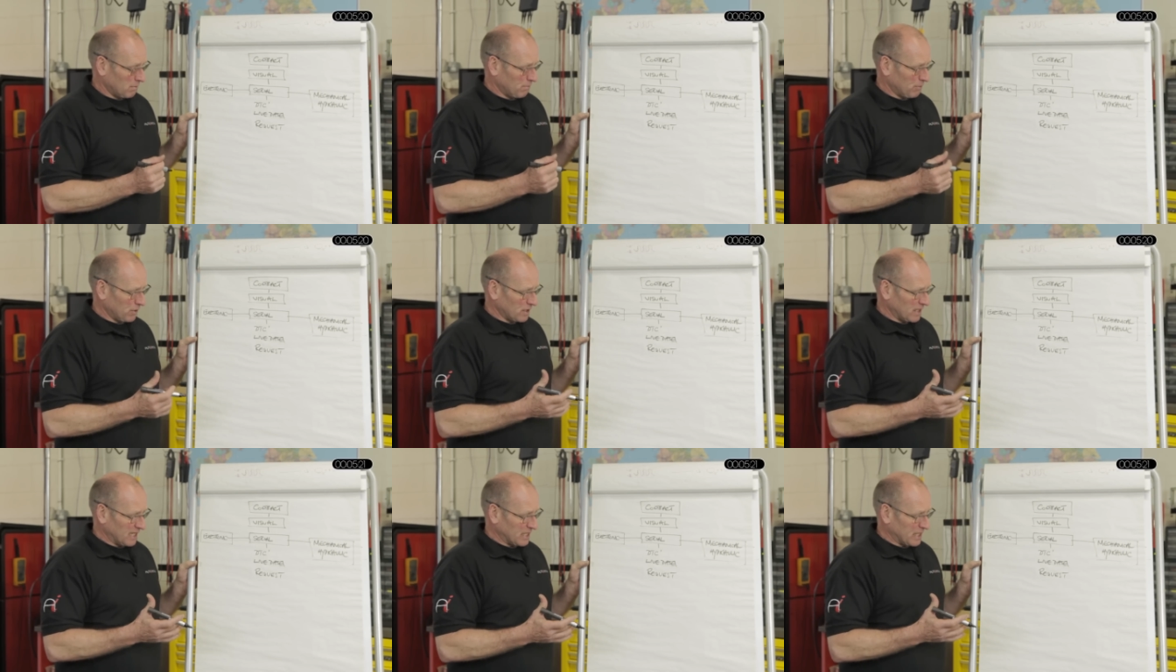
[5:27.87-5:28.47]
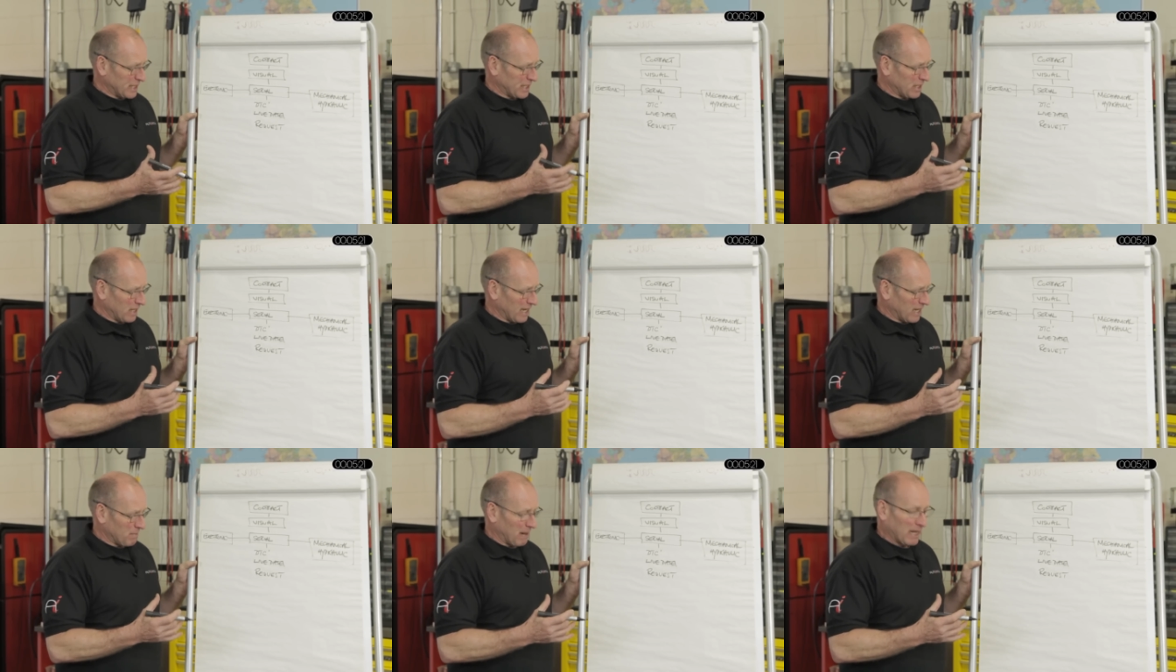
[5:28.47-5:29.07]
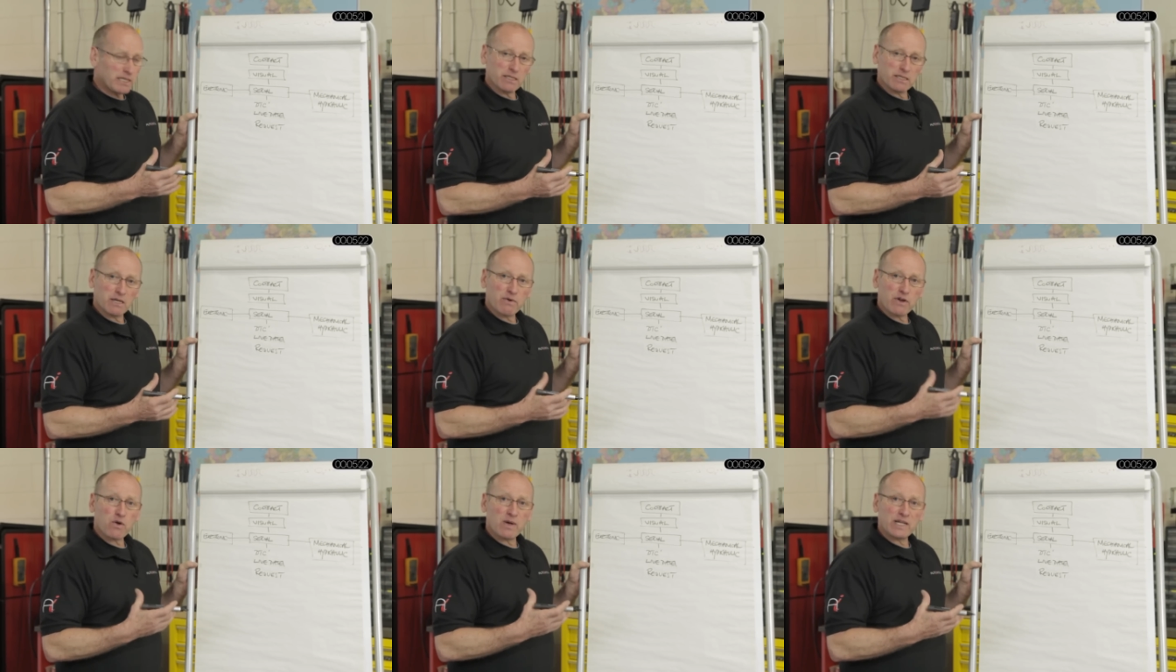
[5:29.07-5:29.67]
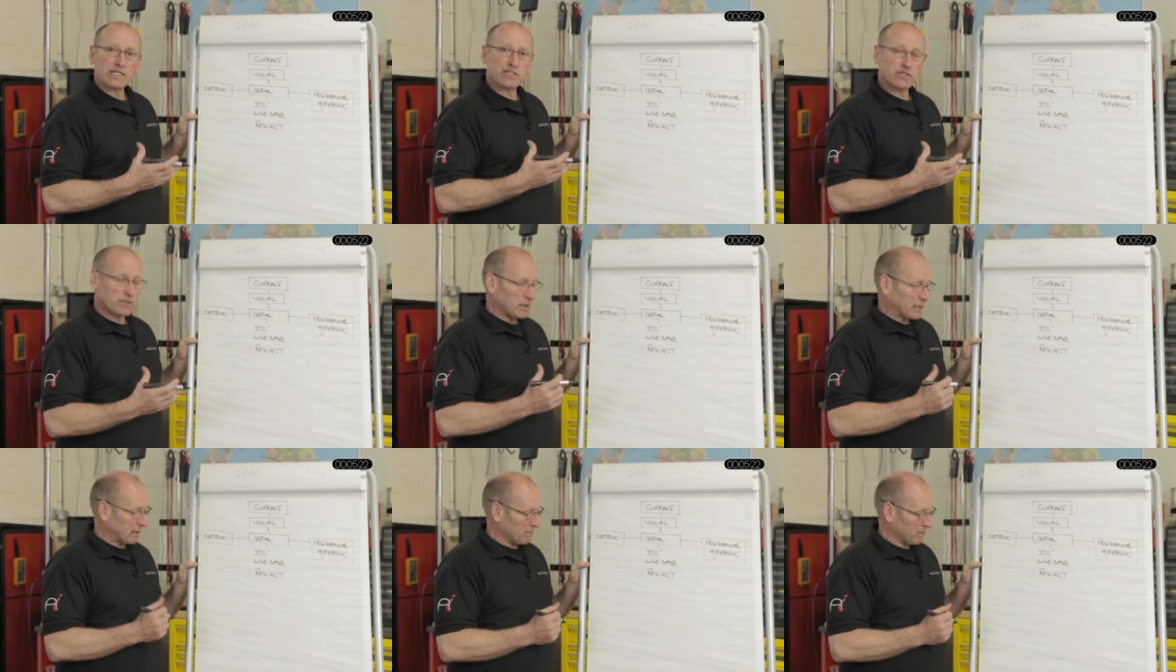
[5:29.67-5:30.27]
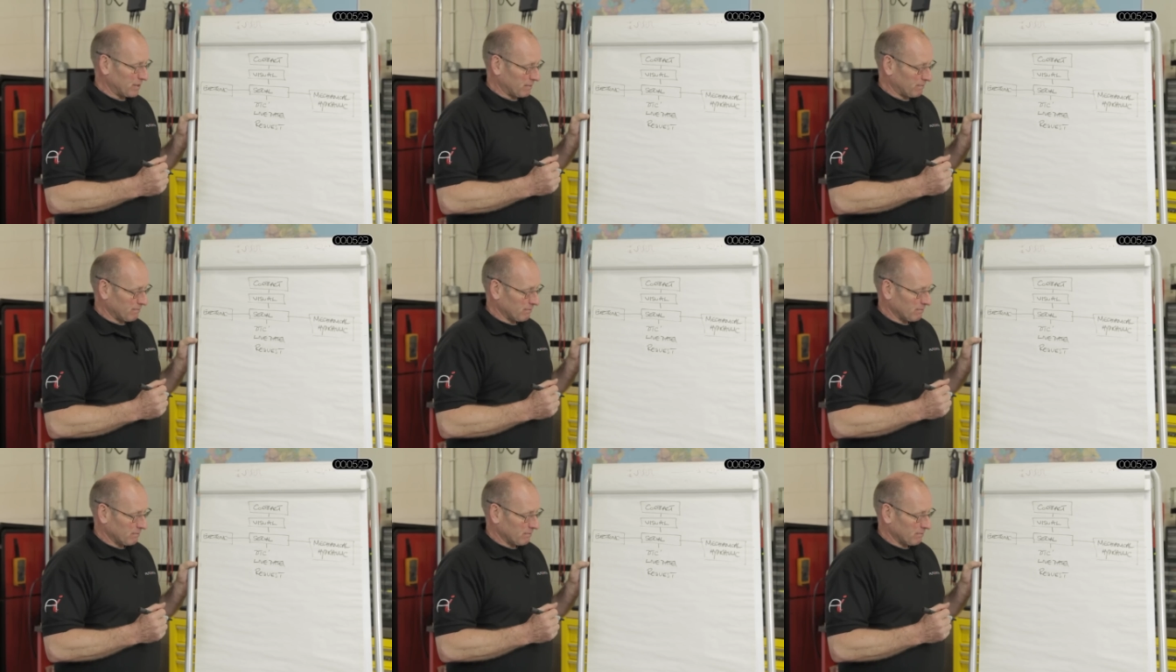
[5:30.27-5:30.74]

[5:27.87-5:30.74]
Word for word: but it is still a command, a request to do something.